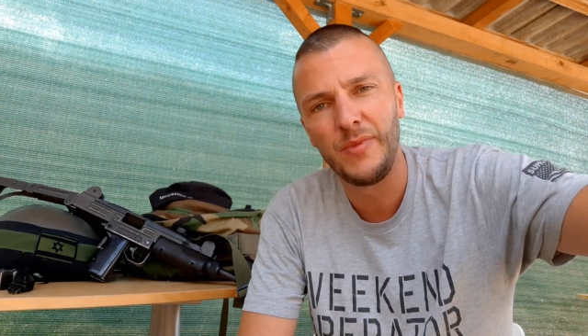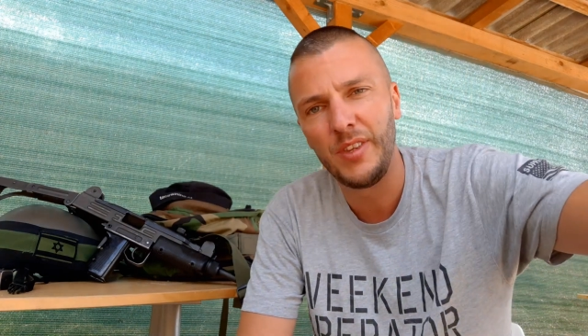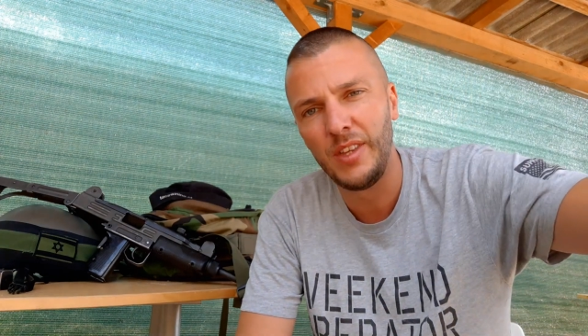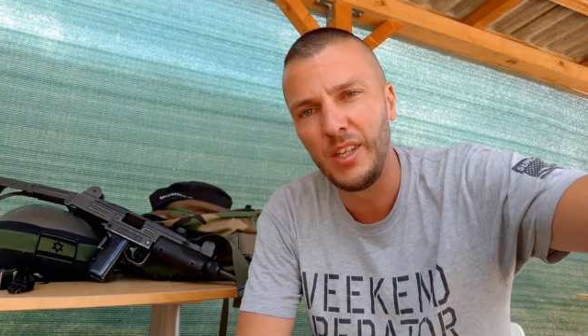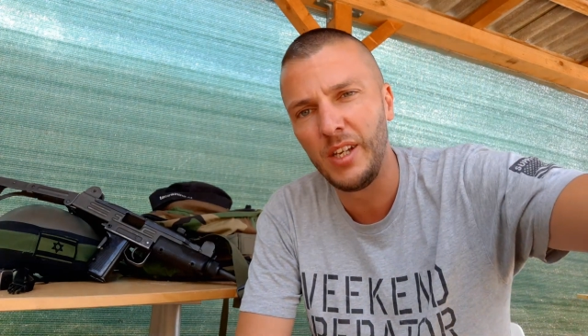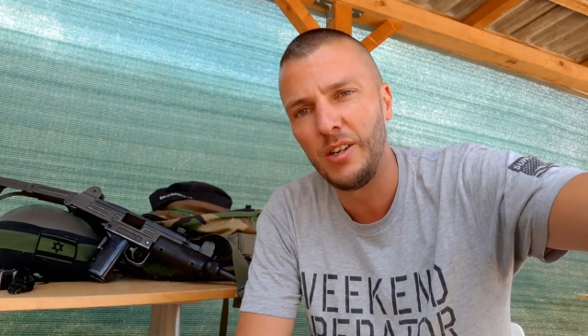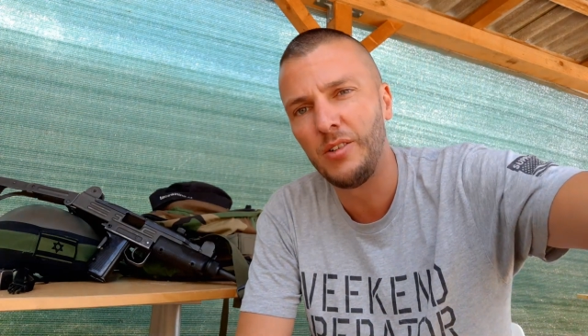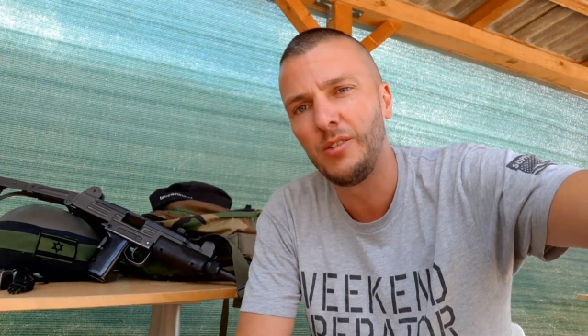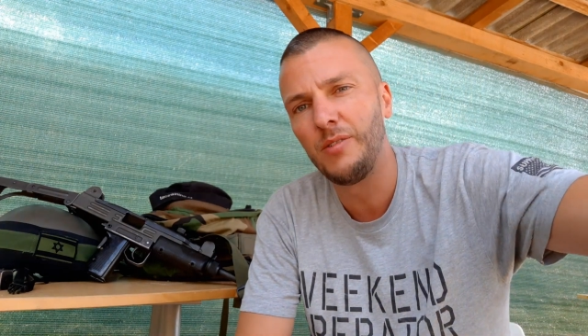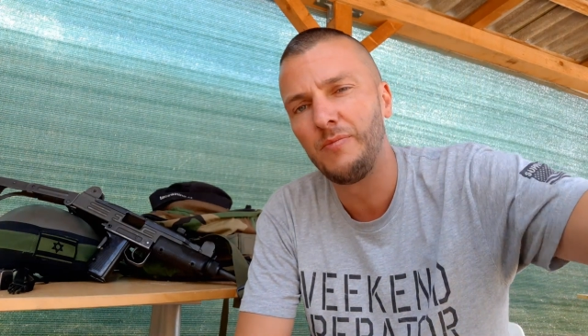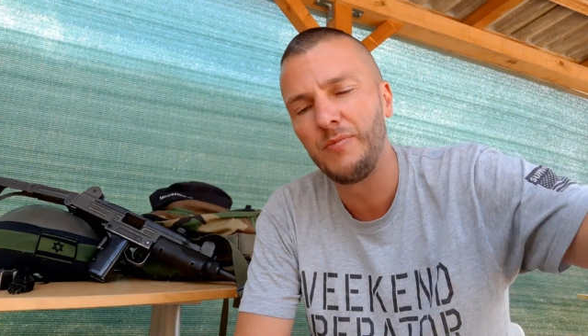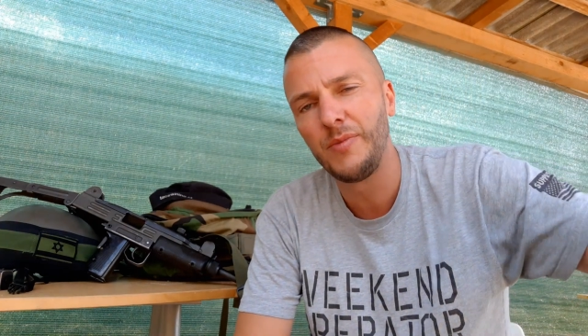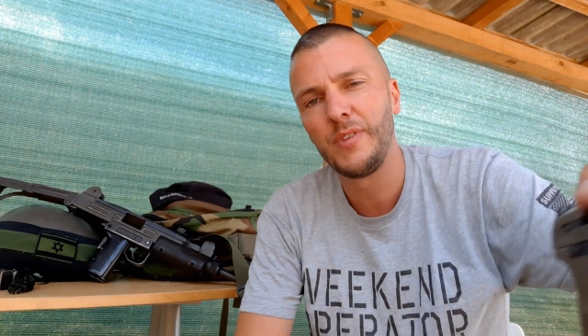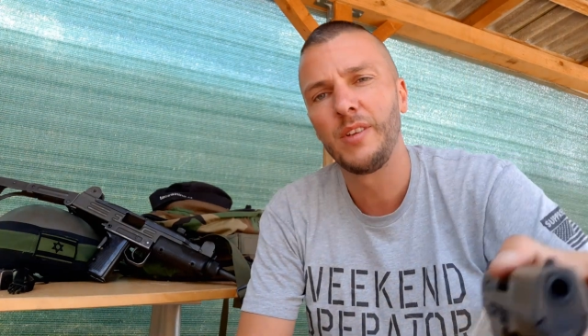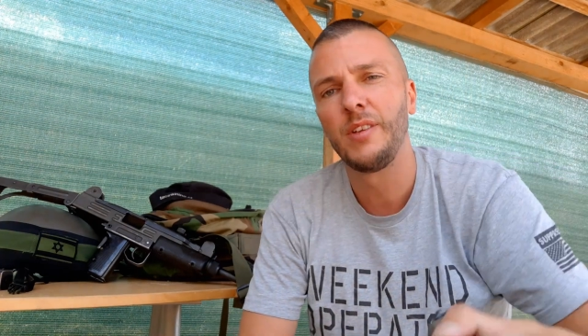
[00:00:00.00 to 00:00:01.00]
Now
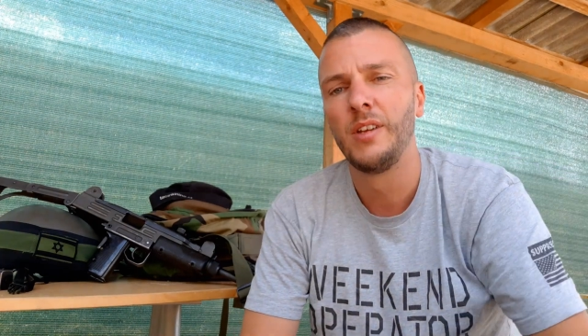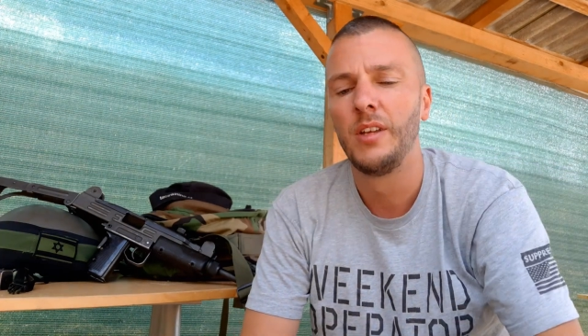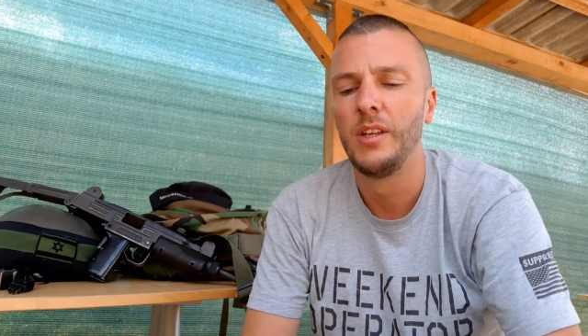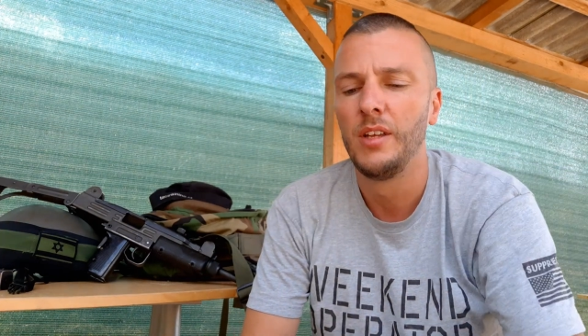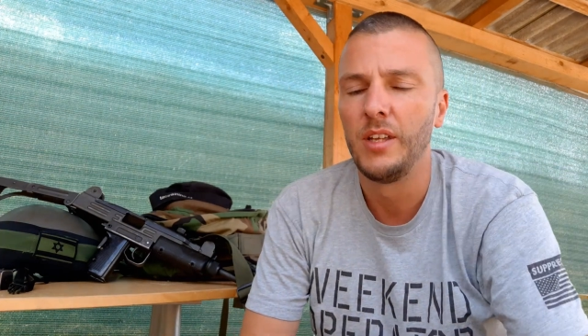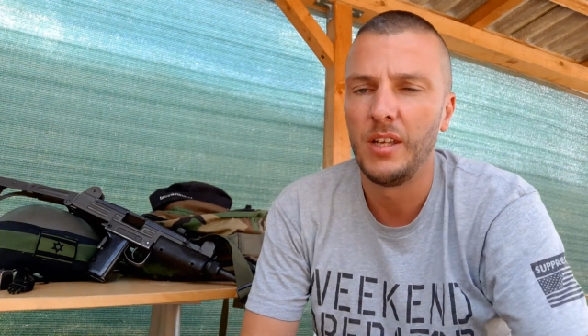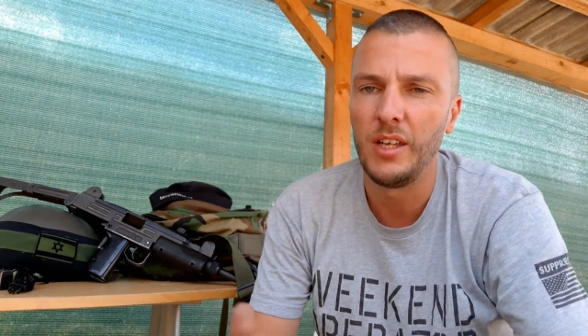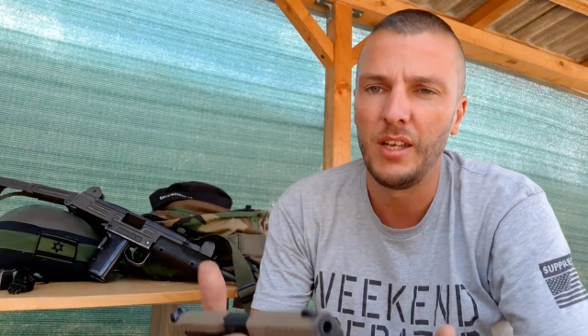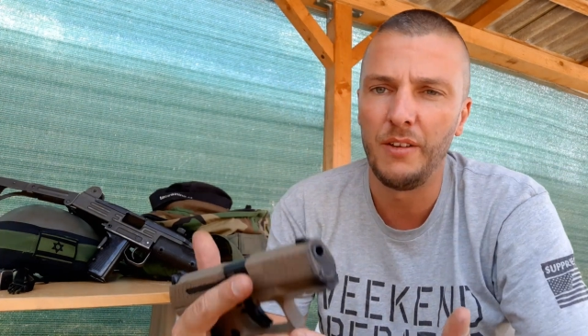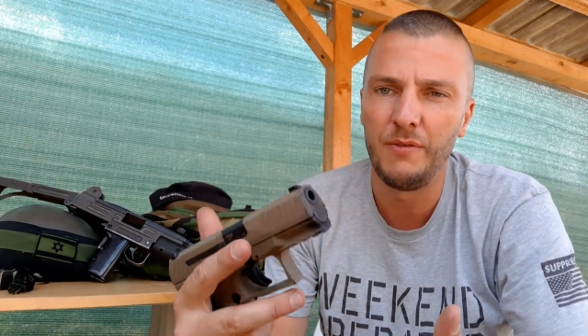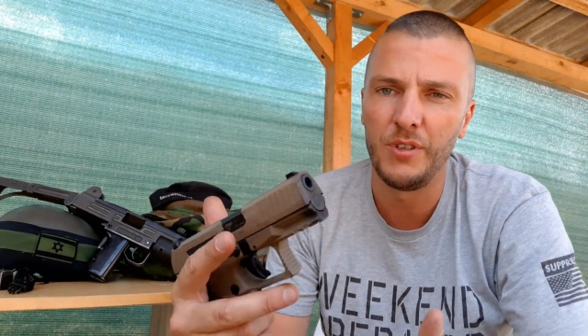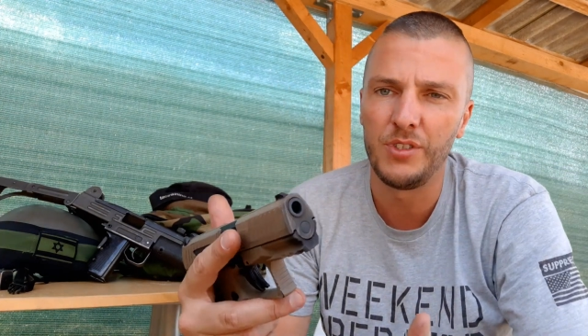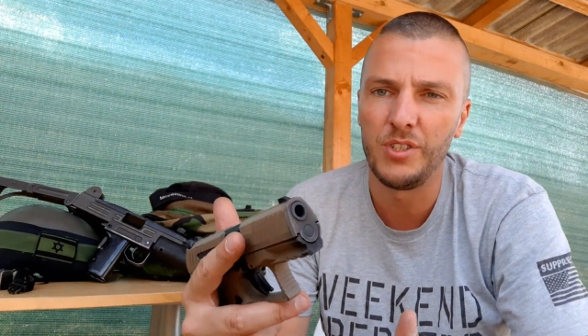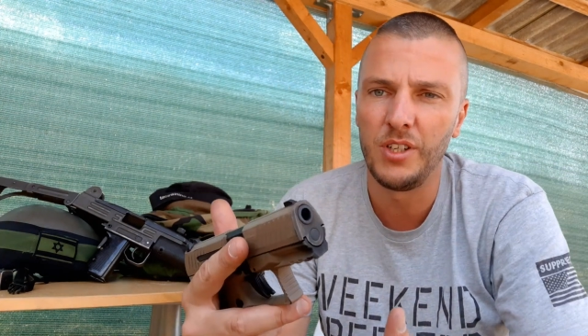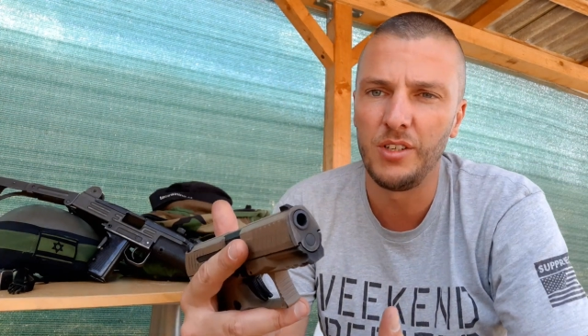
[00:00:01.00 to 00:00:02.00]
if
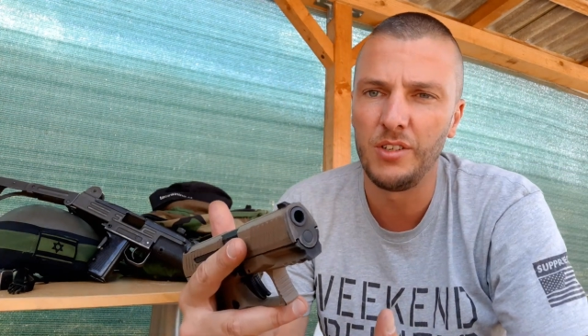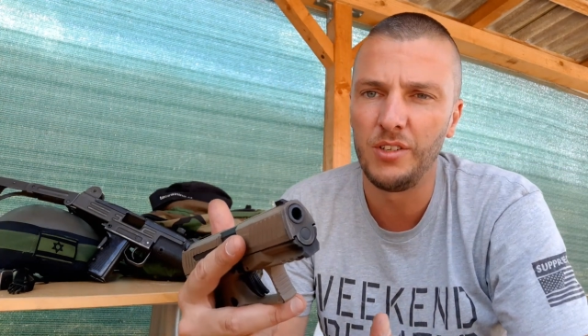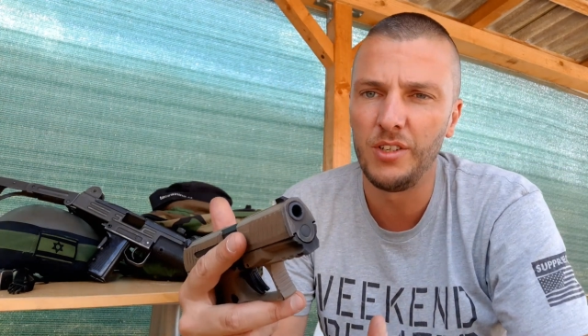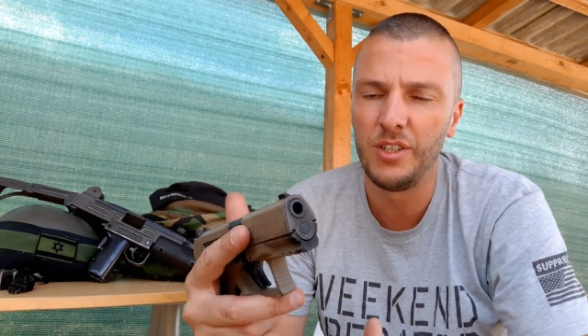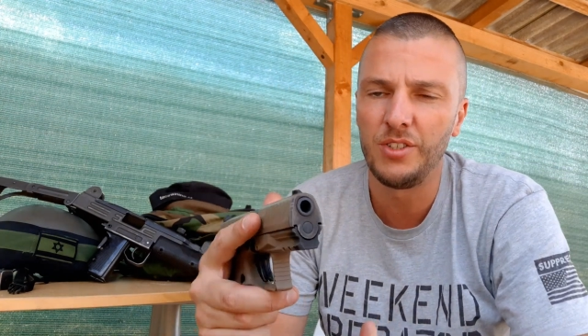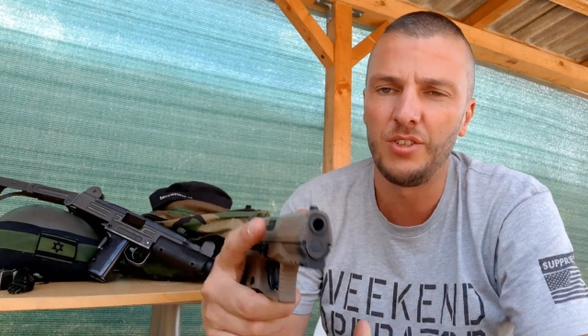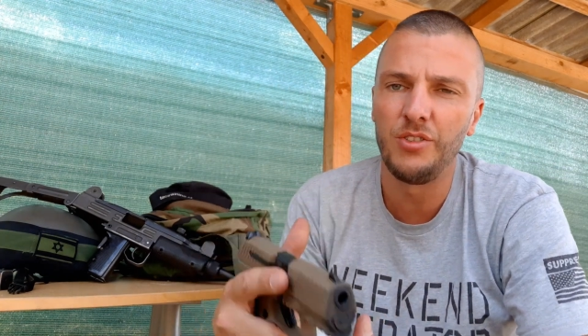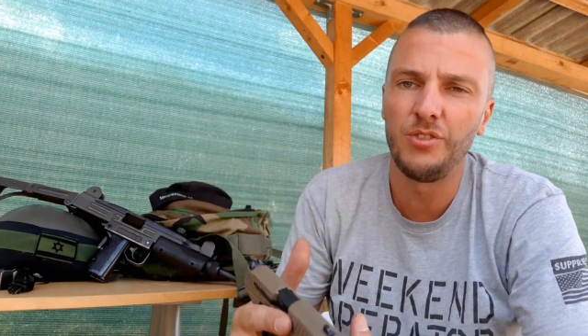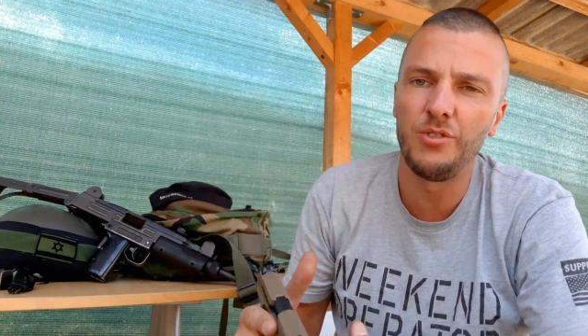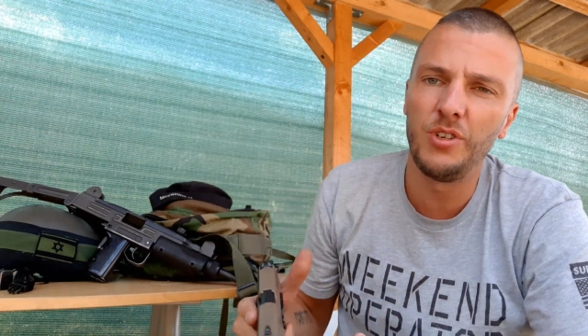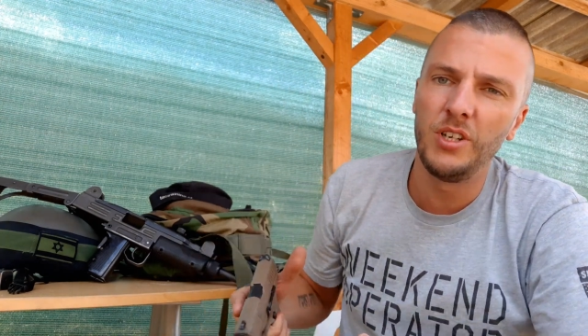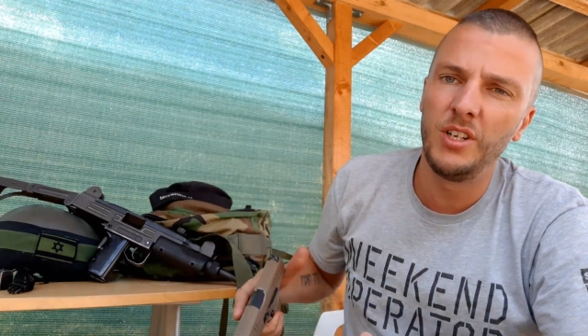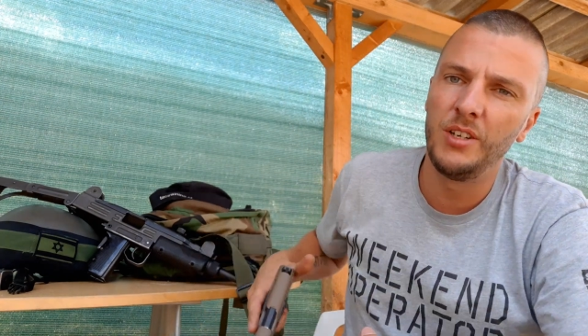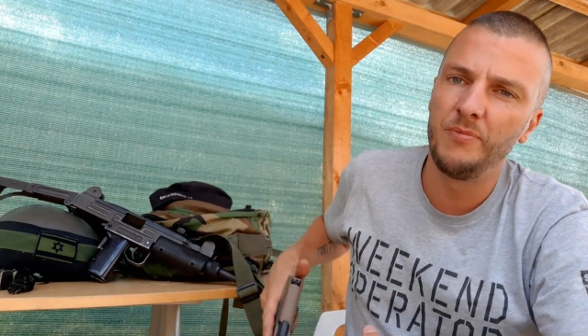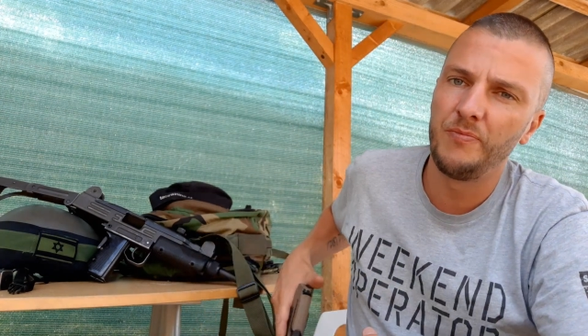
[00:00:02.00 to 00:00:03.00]
it's in condition
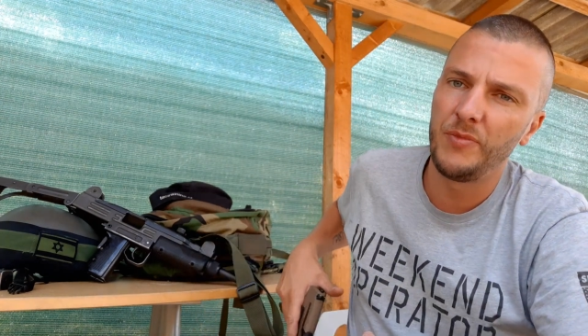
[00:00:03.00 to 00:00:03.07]
3,